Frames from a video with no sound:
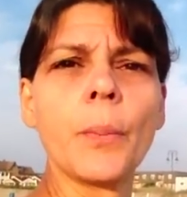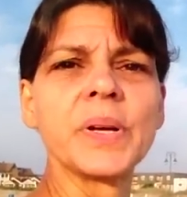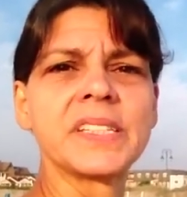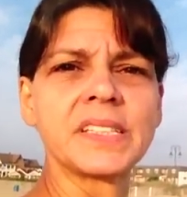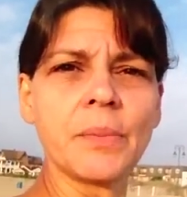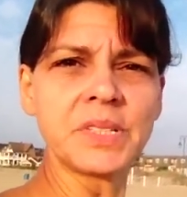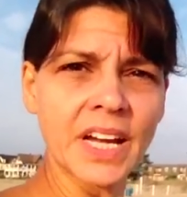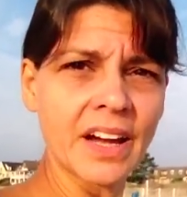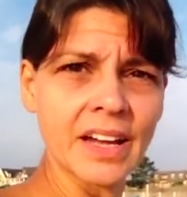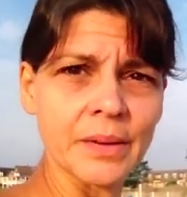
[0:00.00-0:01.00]
But
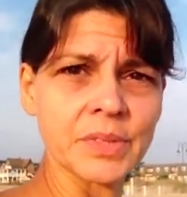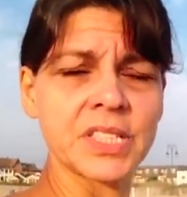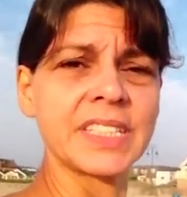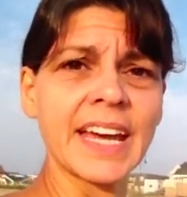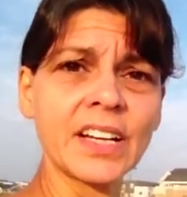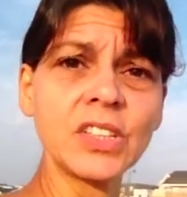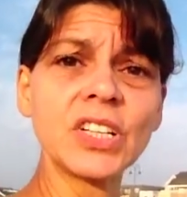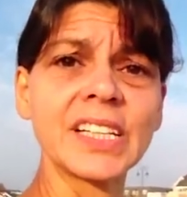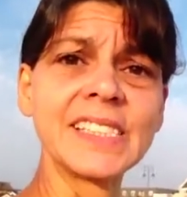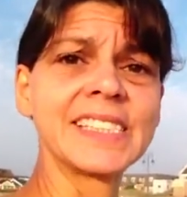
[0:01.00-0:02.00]
sometimes take a
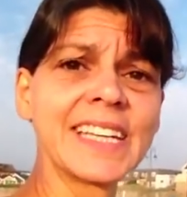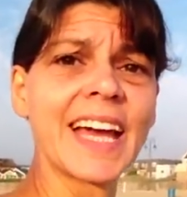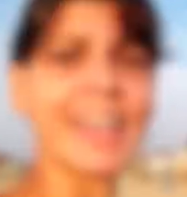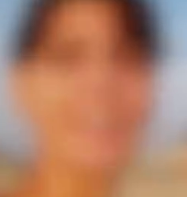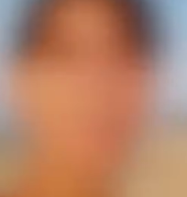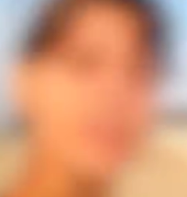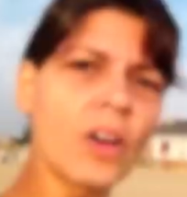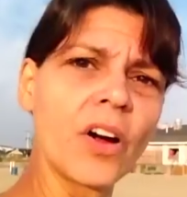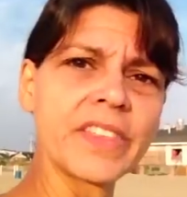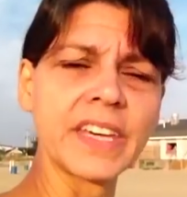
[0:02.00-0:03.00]
look and say, what
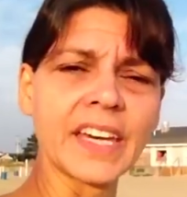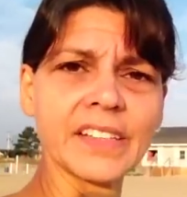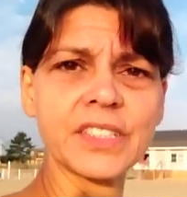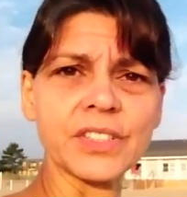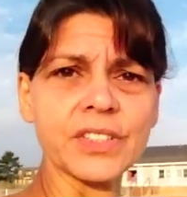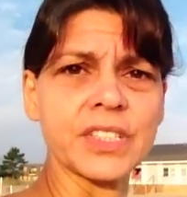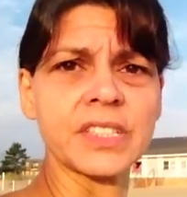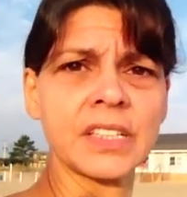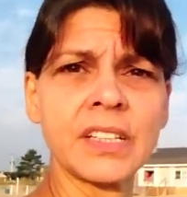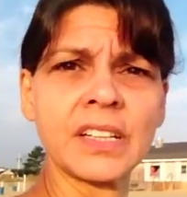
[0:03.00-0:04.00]
are the
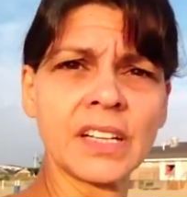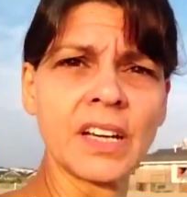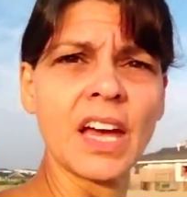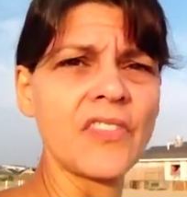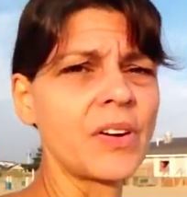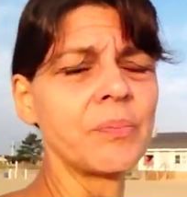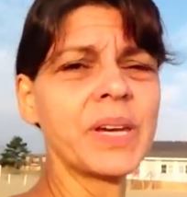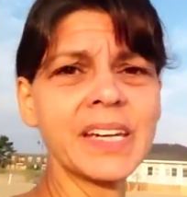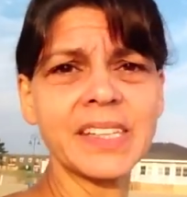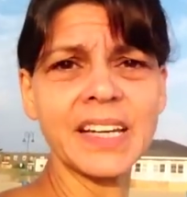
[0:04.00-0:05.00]
answers? If I'm
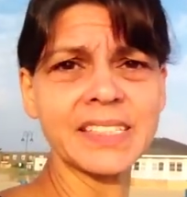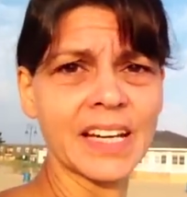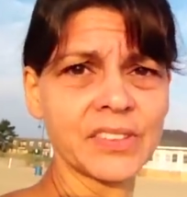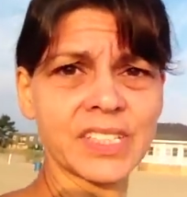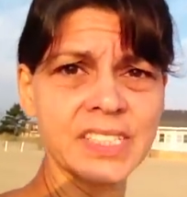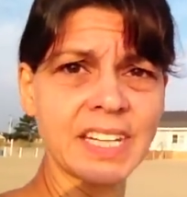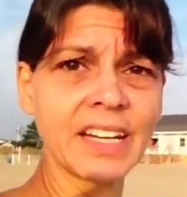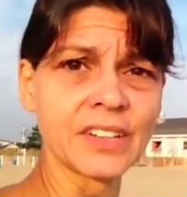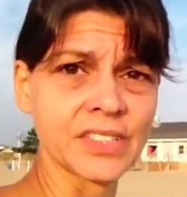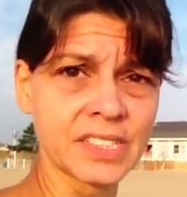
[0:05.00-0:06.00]
being kicked down the
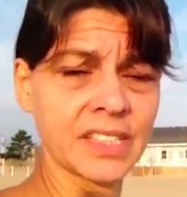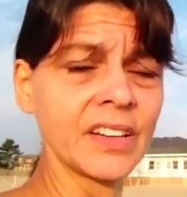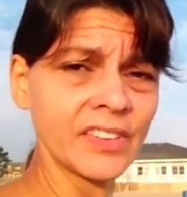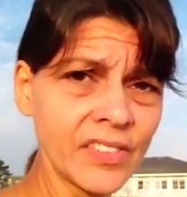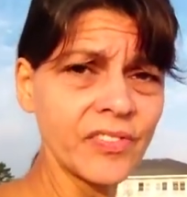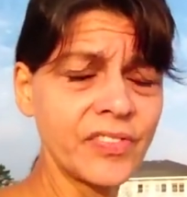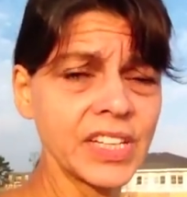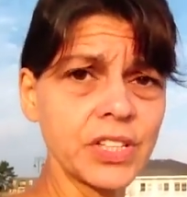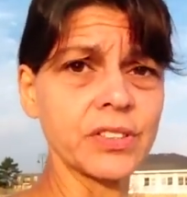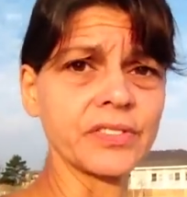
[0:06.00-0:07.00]
stairs,
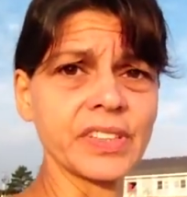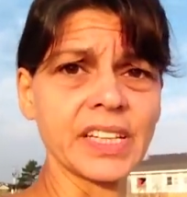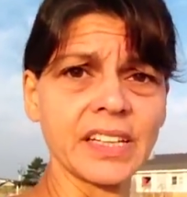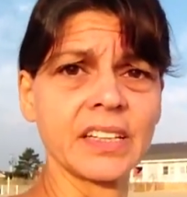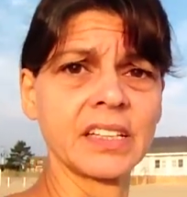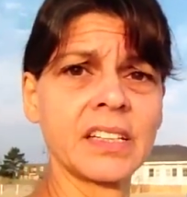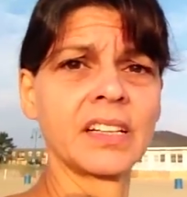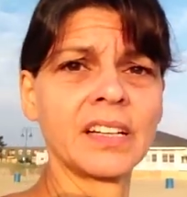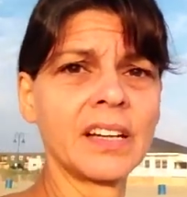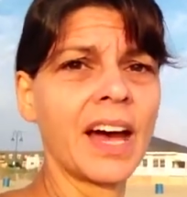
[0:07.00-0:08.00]
figuratively,
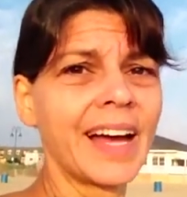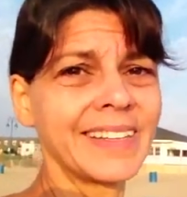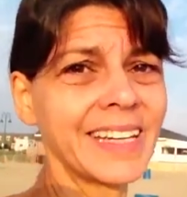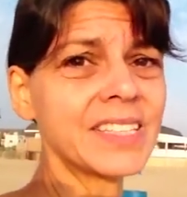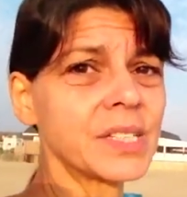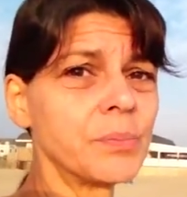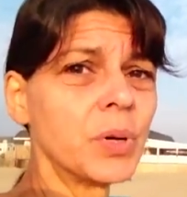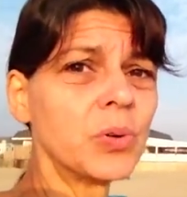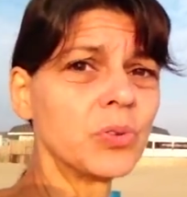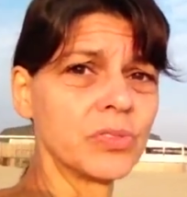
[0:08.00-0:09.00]
I need to
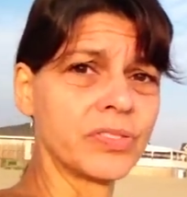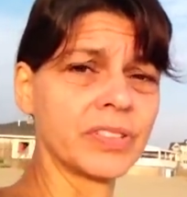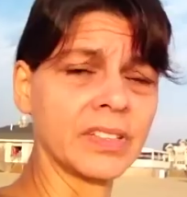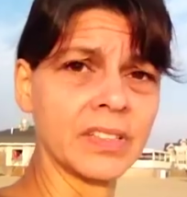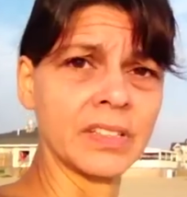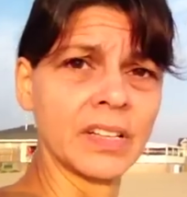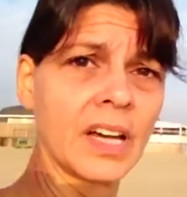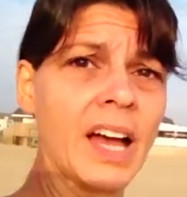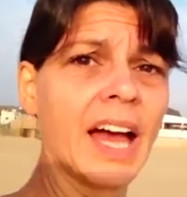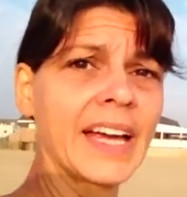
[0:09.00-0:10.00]
move.
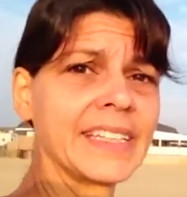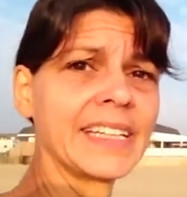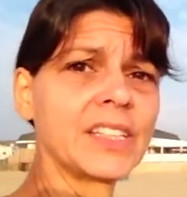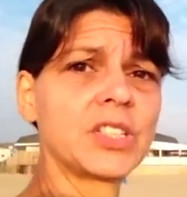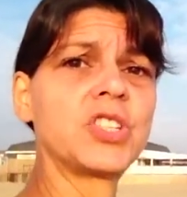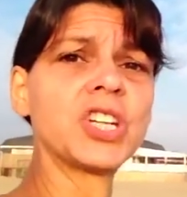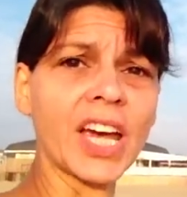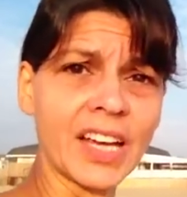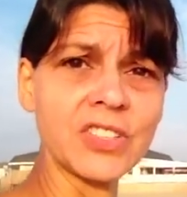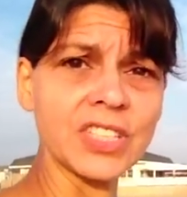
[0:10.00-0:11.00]
I need to
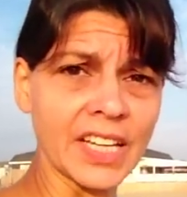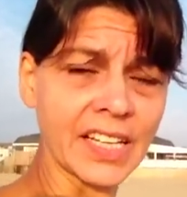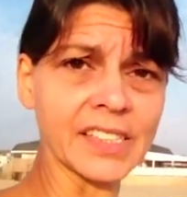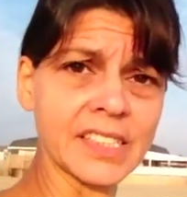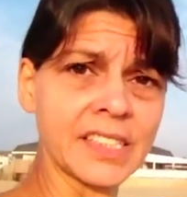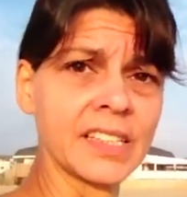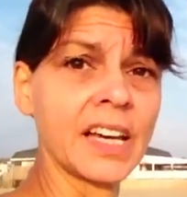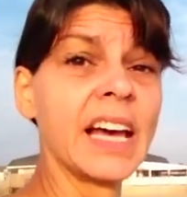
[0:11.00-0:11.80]
change things.